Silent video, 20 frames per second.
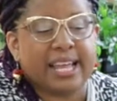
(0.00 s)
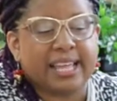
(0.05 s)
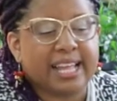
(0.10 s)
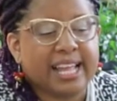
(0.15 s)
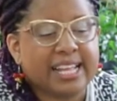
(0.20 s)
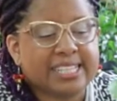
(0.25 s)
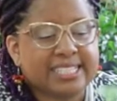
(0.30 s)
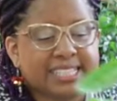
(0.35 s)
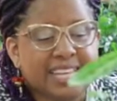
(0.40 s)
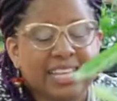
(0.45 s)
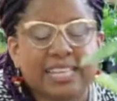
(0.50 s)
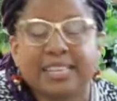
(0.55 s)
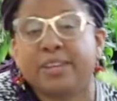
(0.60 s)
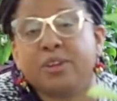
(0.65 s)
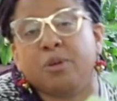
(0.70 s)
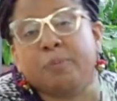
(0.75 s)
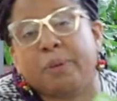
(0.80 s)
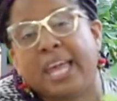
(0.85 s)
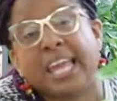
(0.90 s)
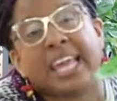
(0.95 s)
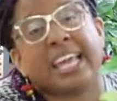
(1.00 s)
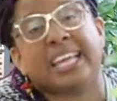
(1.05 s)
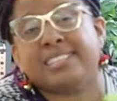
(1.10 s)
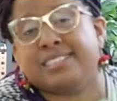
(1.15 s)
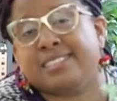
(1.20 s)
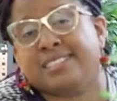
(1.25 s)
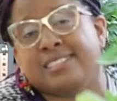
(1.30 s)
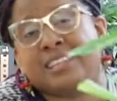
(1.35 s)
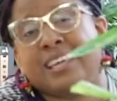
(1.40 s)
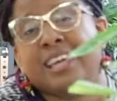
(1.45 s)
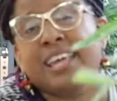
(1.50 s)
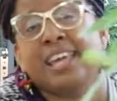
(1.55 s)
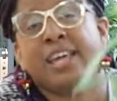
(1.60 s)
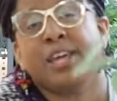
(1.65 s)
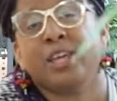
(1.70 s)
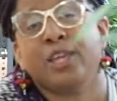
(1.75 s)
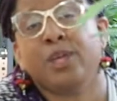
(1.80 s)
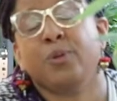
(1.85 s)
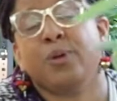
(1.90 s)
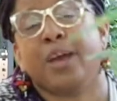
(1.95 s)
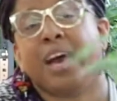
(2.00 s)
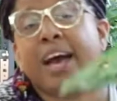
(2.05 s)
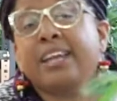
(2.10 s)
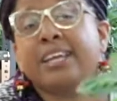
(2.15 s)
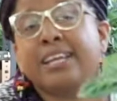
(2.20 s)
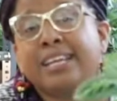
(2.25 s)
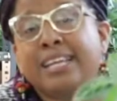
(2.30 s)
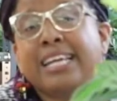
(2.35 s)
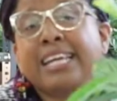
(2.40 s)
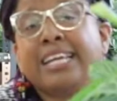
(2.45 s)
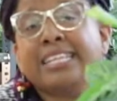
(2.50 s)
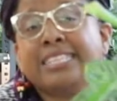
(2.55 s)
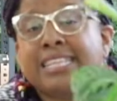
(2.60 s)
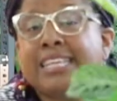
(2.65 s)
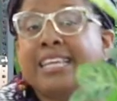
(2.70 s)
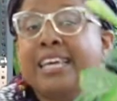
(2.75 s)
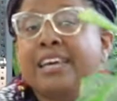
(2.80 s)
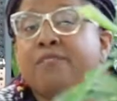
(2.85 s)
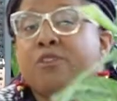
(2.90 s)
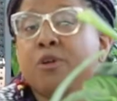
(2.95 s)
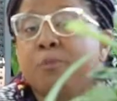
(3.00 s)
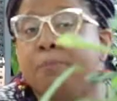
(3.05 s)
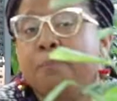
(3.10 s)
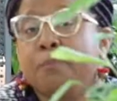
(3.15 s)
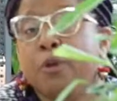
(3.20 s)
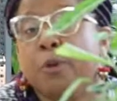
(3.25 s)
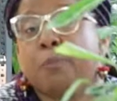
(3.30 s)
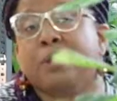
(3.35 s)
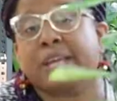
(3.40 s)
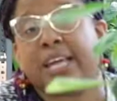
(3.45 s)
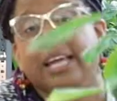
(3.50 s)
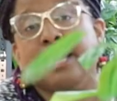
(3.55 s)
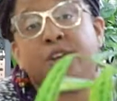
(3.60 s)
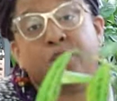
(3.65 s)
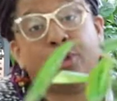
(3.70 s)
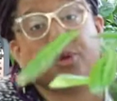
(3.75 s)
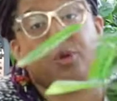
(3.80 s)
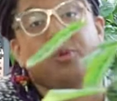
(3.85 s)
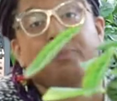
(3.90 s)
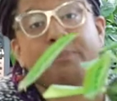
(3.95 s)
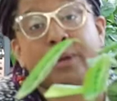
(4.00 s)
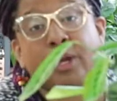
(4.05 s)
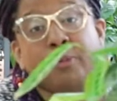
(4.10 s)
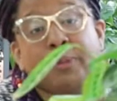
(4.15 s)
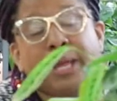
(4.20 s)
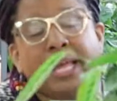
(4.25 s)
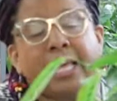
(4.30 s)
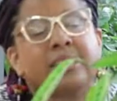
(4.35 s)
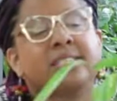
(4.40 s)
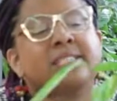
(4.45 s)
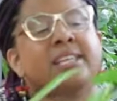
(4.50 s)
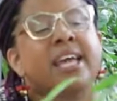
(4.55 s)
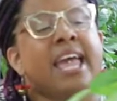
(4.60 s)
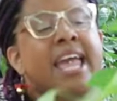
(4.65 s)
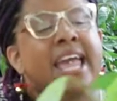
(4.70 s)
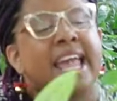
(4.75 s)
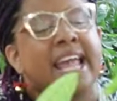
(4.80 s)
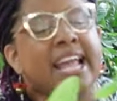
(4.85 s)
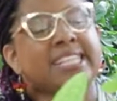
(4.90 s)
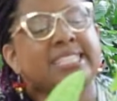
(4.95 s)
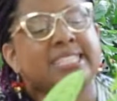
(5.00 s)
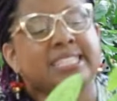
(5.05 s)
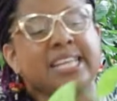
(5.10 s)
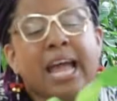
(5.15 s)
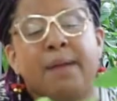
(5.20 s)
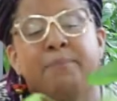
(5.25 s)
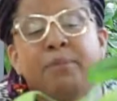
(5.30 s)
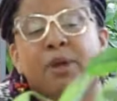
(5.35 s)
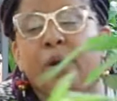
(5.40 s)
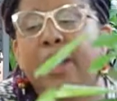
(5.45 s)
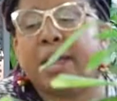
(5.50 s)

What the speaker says: it's like little pants. You kind of need to give your plant new bigger pants. It's time to go